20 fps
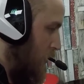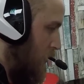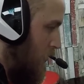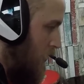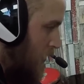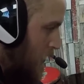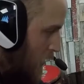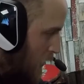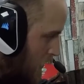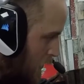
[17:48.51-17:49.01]

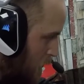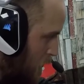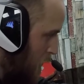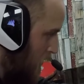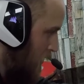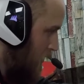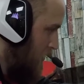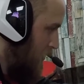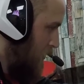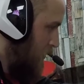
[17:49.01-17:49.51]
I'm kinda
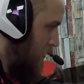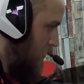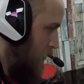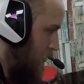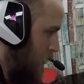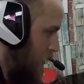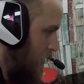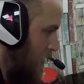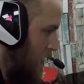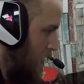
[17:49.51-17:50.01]
pleased this is
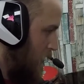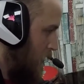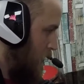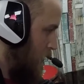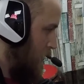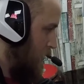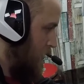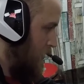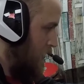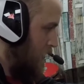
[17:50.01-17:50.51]

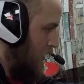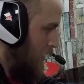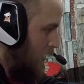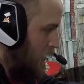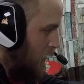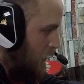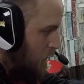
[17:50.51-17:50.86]
the end.